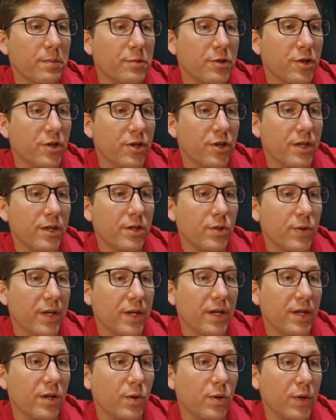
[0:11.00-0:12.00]
Nerd and
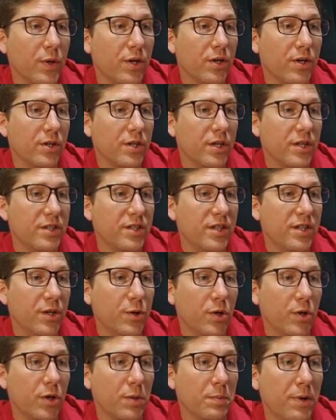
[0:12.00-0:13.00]
Creo. We are continuing
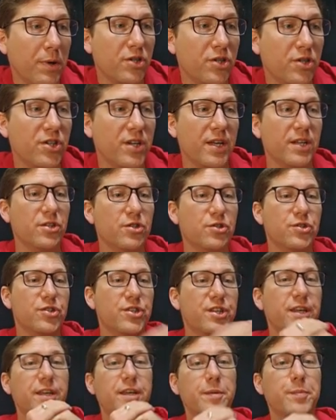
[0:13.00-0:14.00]
our Budget
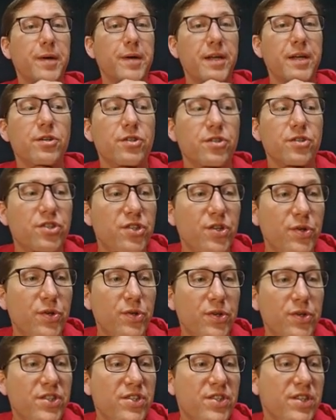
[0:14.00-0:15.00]
Interesting Commander
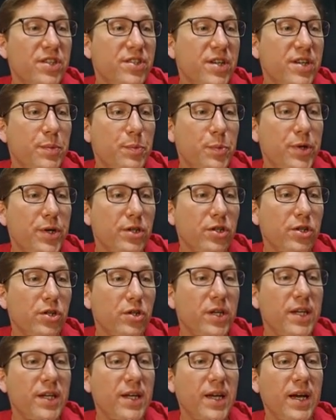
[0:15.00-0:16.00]
series. This time we are
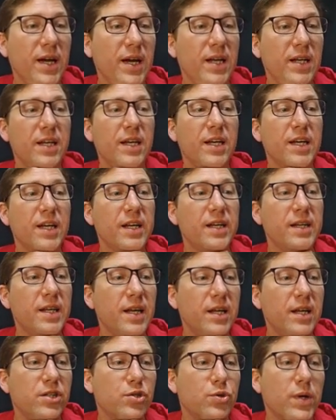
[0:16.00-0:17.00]
looking at
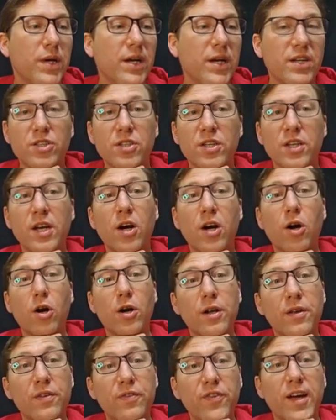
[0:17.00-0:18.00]
EDHrec's
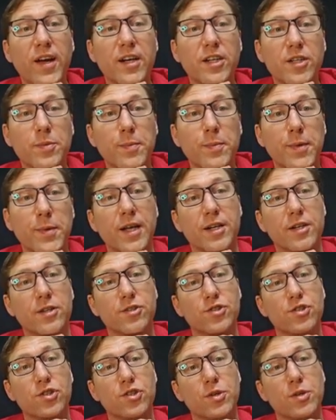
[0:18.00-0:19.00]
Artifact Commanders,
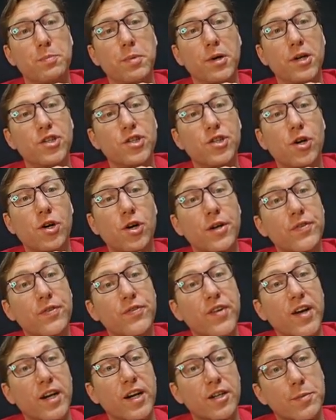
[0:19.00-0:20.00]
so the Budget
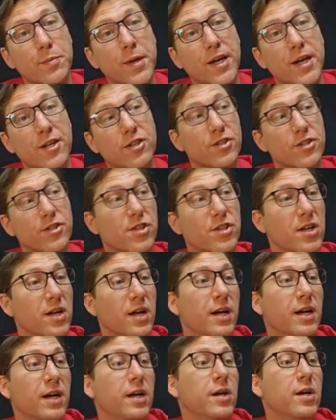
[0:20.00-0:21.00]
Artifact Commanders.
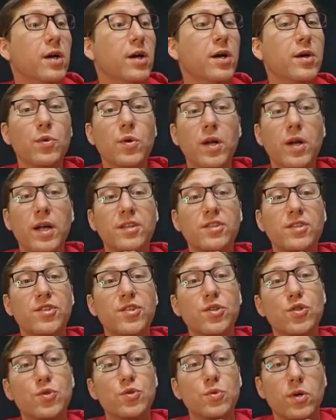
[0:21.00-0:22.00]
As
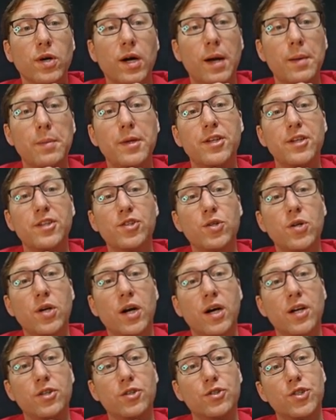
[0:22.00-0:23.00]
usual, I mean
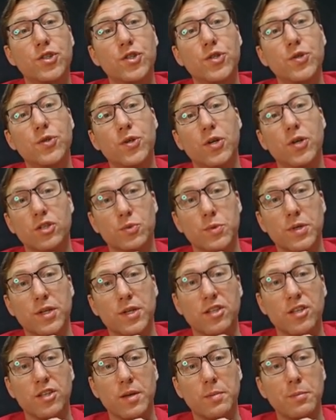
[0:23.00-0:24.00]
under $2 when I
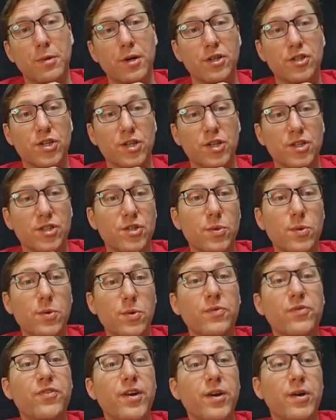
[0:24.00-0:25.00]
say budget, so
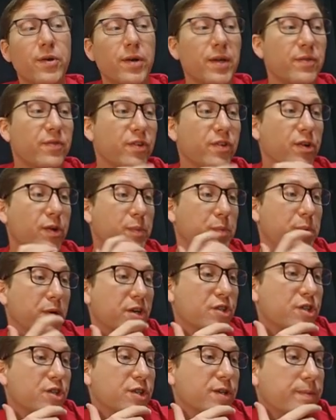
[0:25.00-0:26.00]
very, very
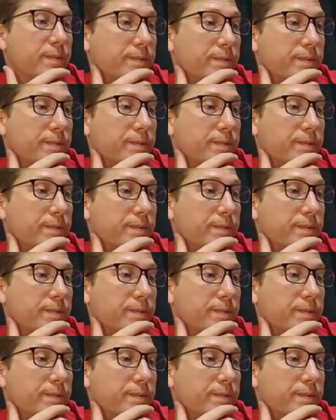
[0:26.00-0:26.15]
budget.